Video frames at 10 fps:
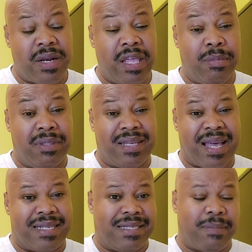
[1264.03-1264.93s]
able to
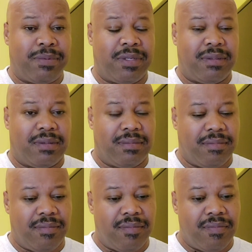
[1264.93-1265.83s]
accept it.
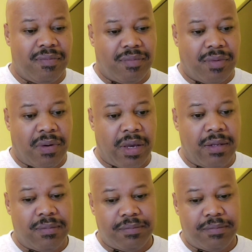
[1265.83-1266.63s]
Right?